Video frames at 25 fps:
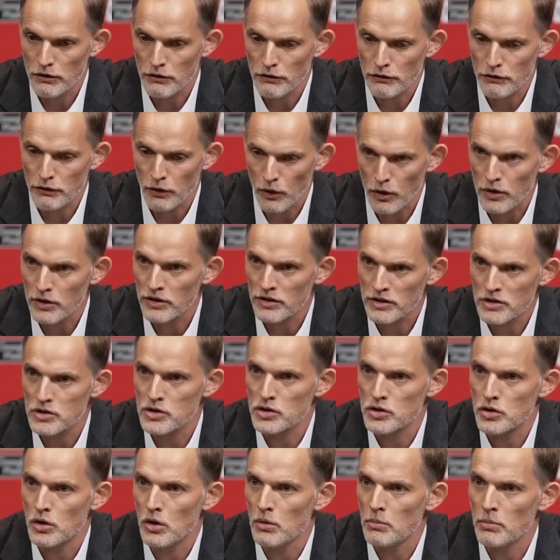for this
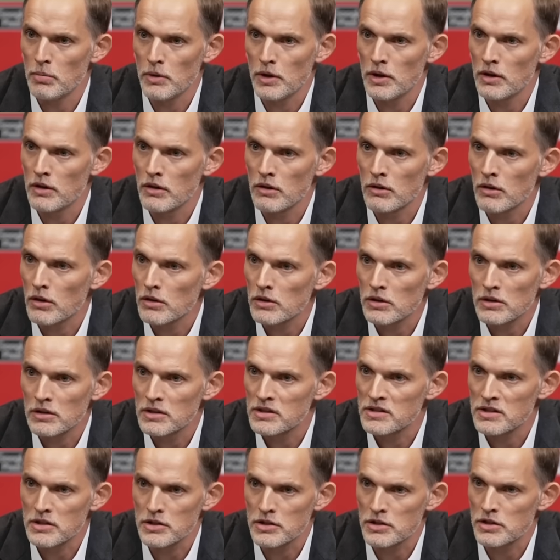job and not a
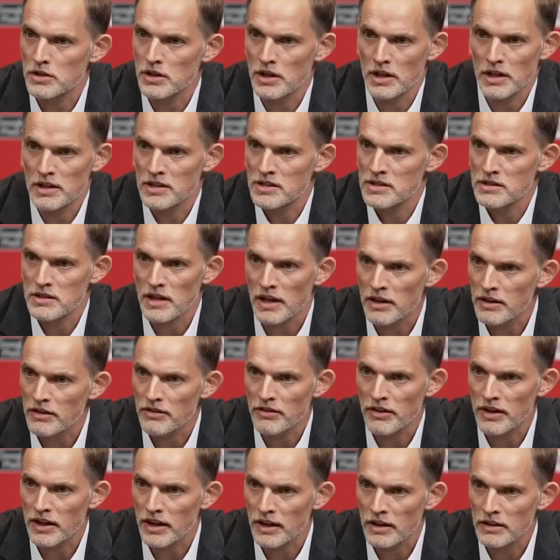decision against
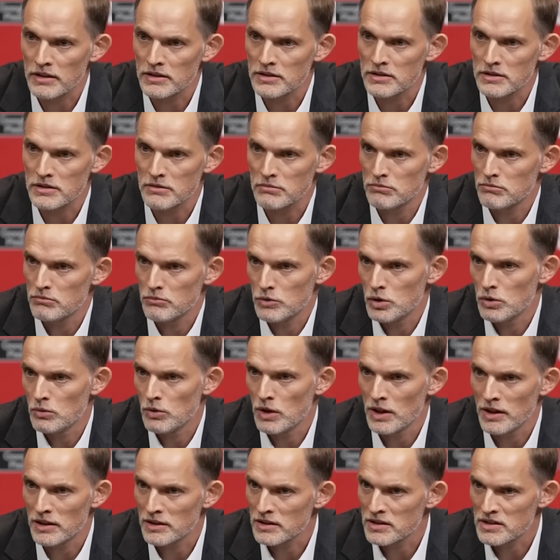anything else. You
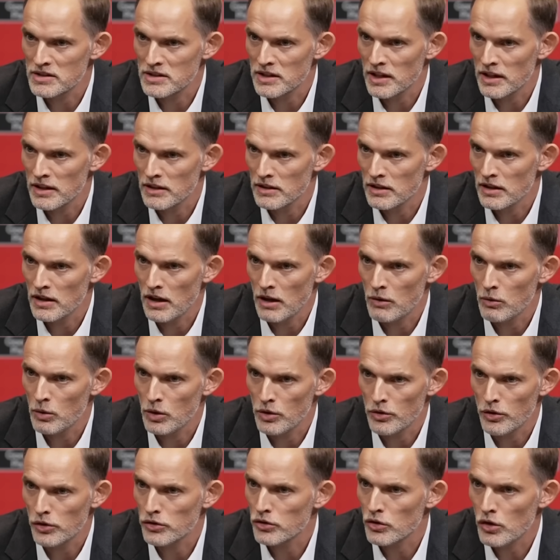will understand that I will
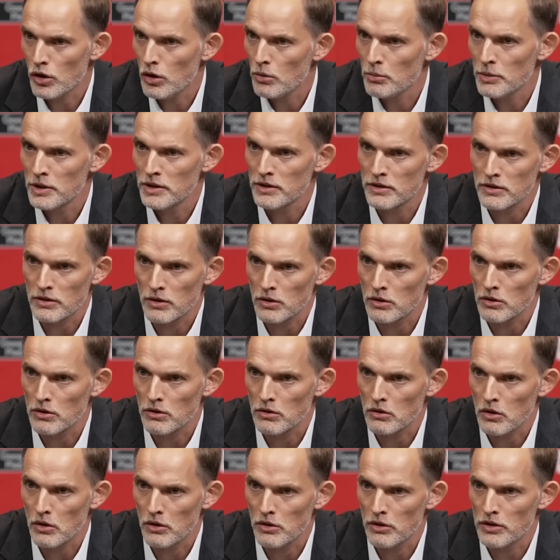not comment
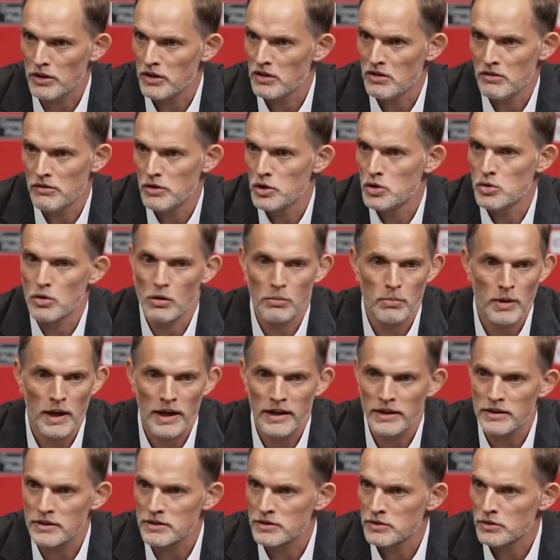on, on individual
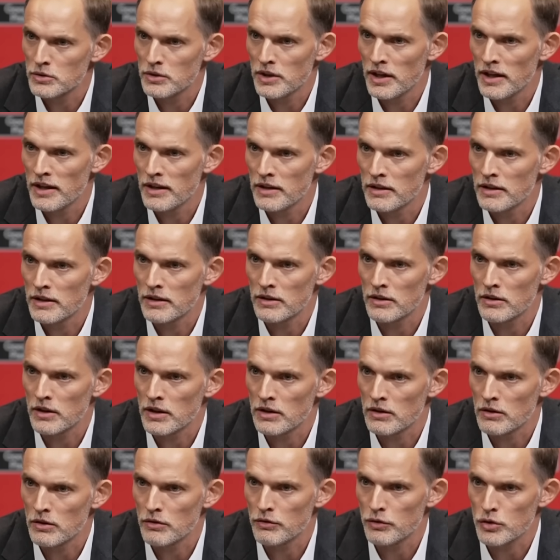players today and,
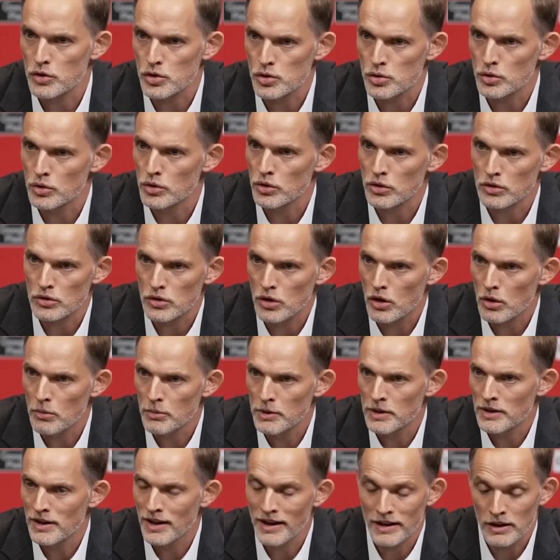and for sure not
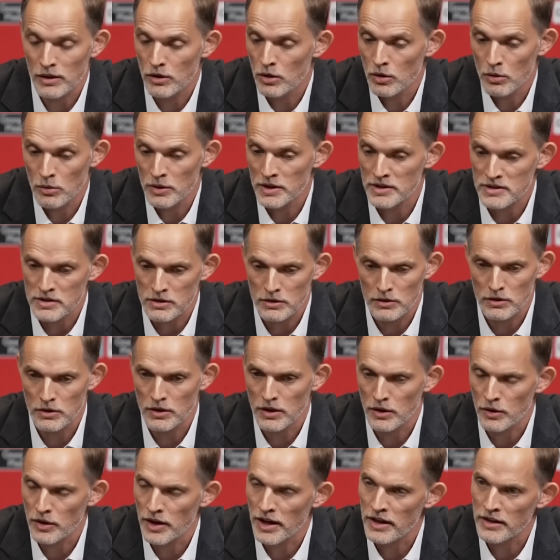comment, like always, on,
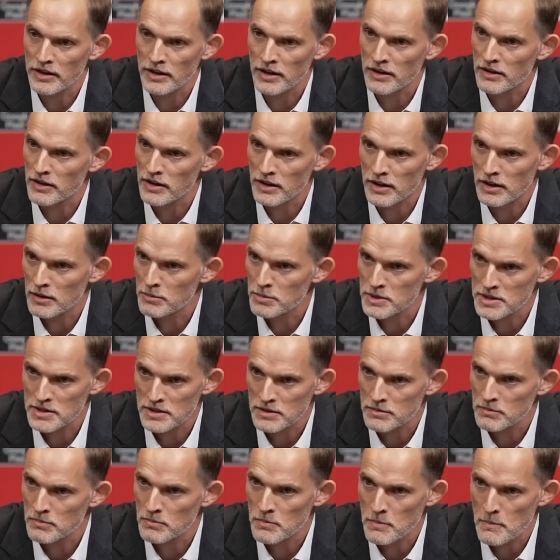on any other clubs.
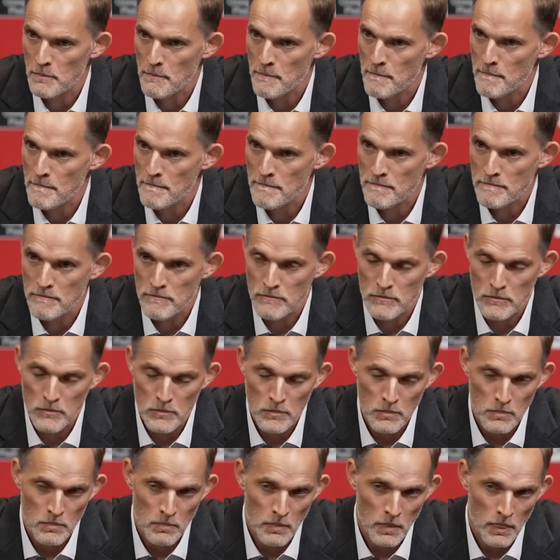Can I ask,
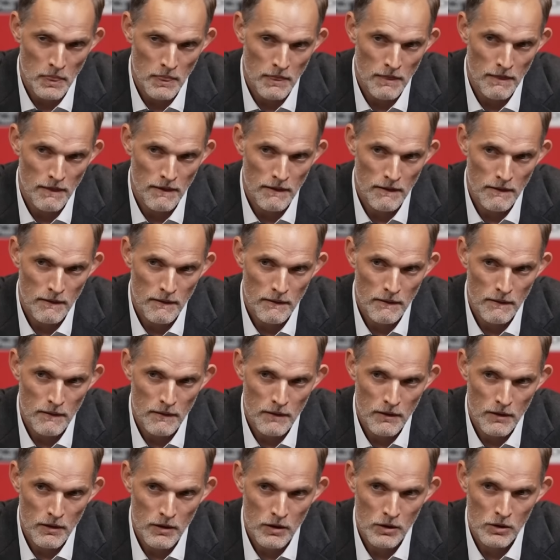Mark, um,
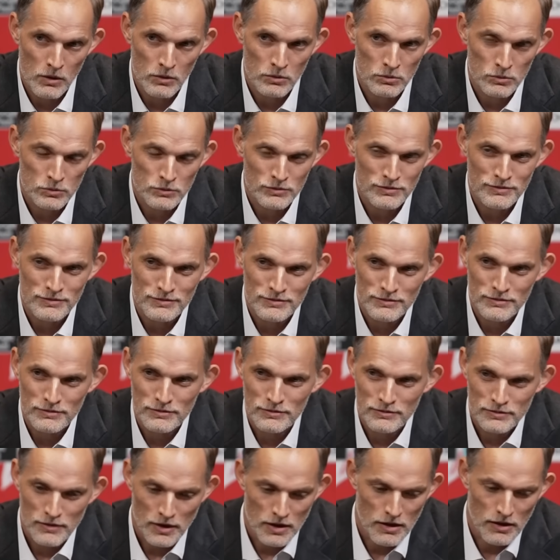were you
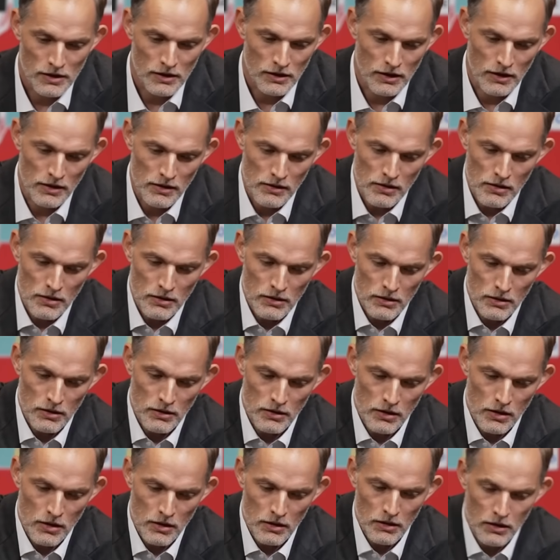rejected by
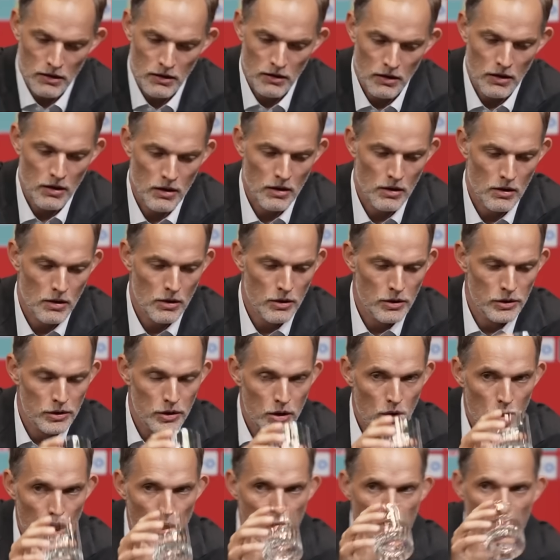anyone?
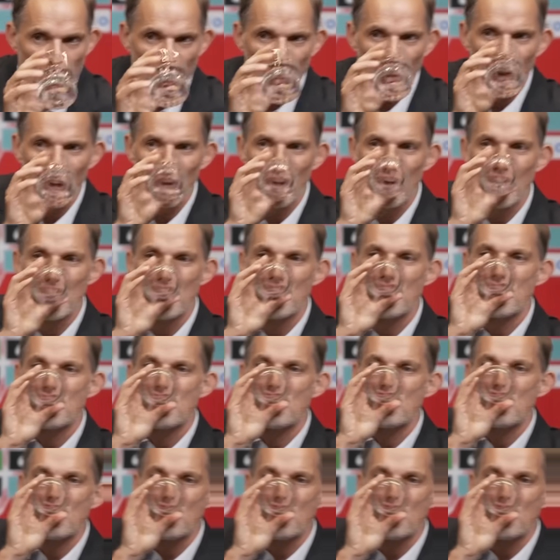was Thomas the